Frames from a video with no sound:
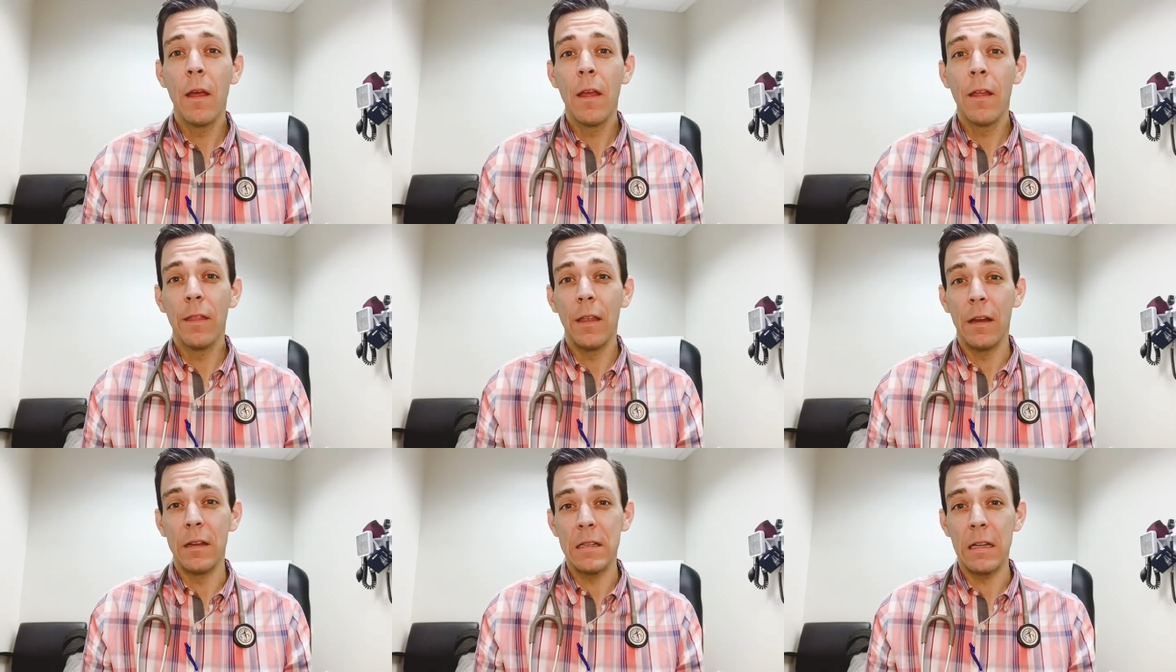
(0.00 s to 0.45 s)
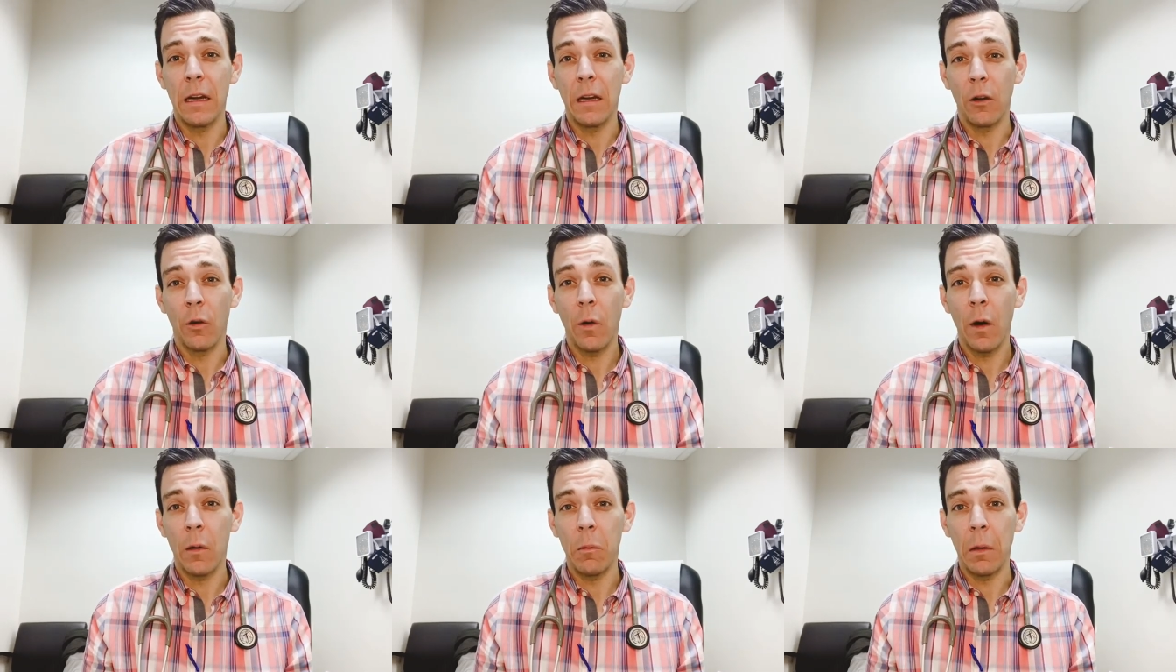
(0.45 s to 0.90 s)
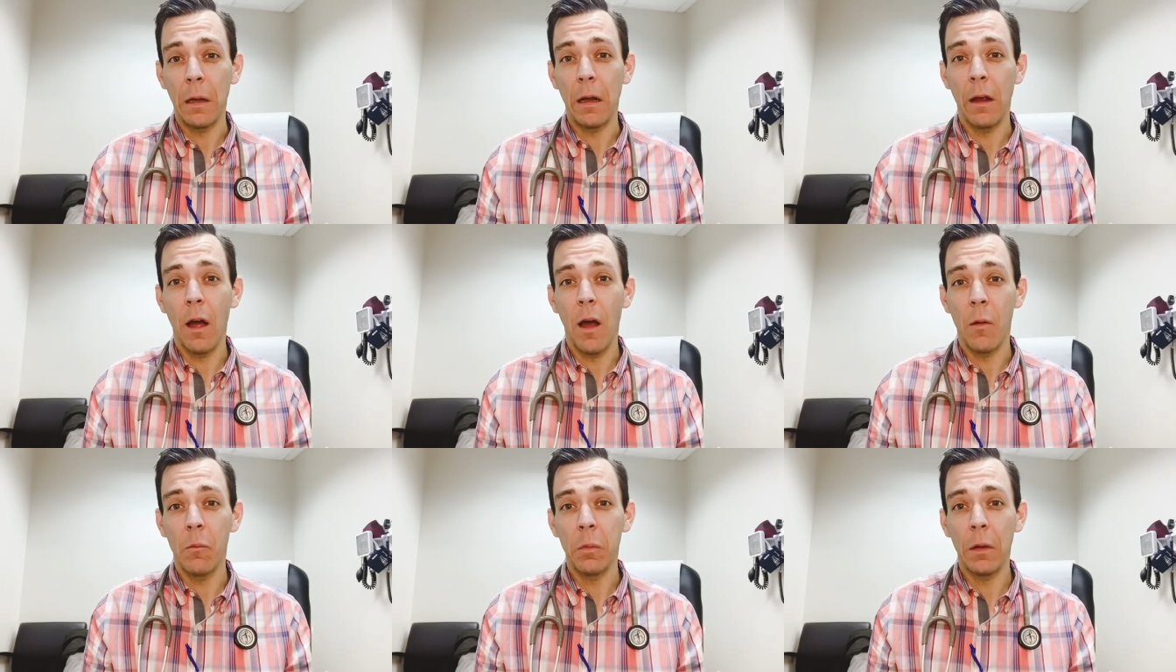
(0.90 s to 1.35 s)
that is incredibly
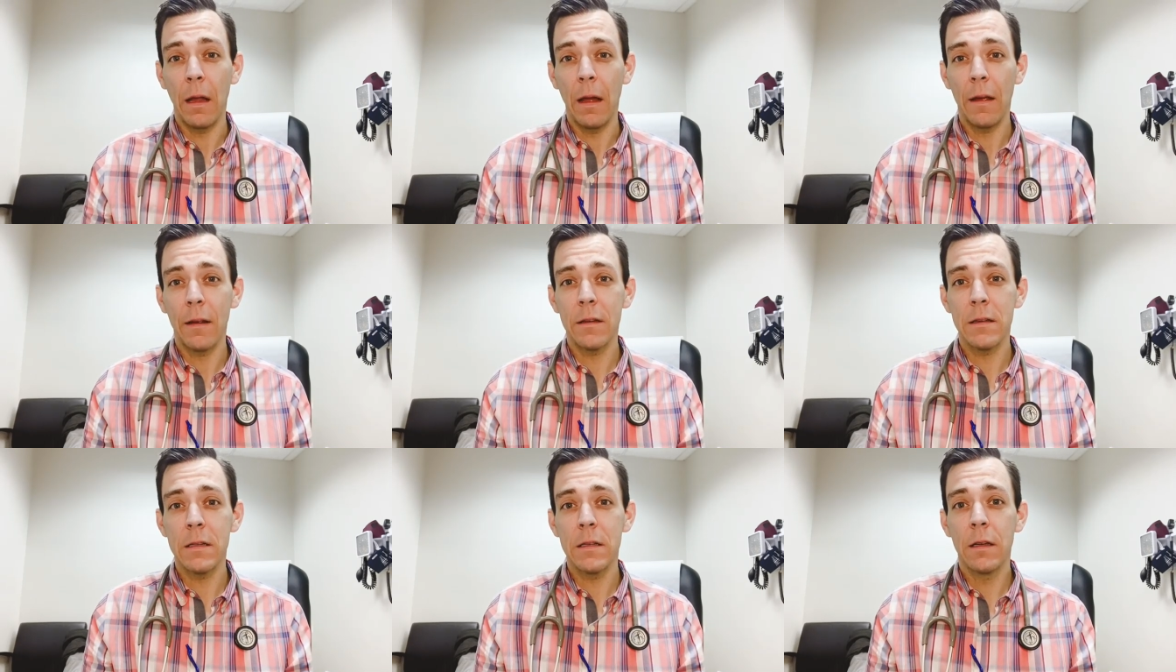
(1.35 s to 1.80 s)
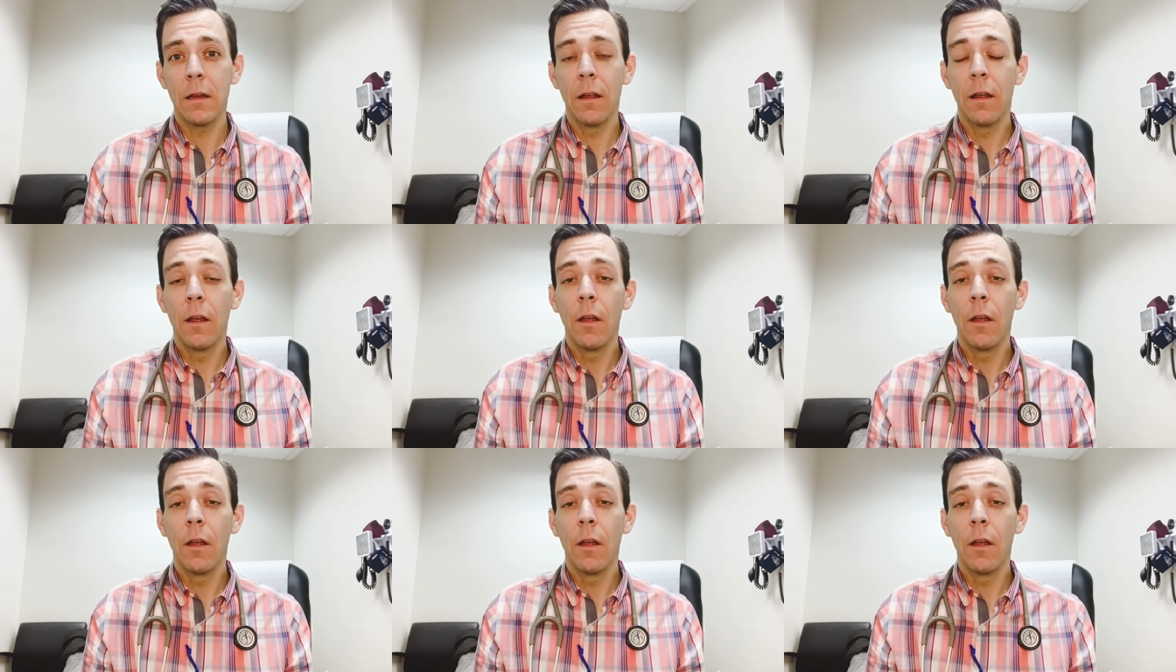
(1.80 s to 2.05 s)
complex?